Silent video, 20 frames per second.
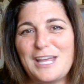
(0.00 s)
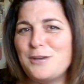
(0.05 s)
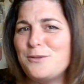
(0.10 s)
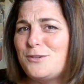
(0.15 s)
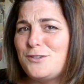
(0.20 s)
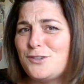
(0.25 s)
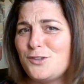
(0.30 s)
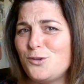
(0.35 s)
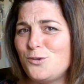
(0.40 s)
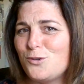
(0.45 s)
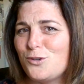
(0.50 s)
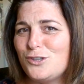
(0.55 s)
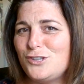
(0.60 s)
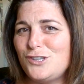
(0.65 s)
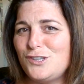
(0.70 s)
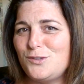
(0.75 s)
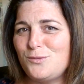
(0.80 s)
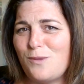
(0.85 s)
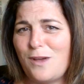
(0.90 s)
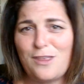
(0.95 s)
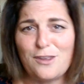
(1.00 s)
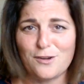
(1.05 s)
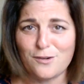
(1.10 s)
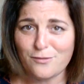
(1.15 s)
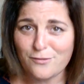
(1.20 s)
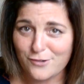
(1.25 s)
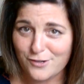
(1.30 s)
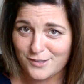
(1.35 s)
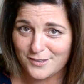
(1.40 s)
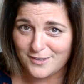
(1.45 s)
It was gorgeous weather
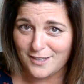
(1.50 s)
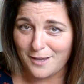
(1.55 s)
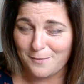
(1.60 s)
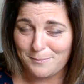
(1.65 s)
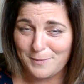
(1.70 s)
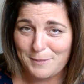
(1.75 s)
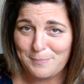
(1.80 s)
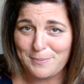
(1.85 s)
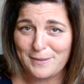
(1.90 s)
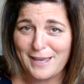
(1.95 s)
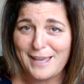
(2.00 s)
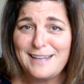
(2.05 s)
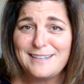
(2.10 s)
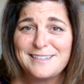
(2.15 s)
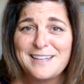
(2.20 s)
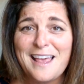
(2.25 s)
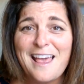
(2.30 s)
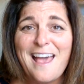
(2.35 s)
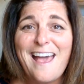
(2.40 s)
for a zombie pit,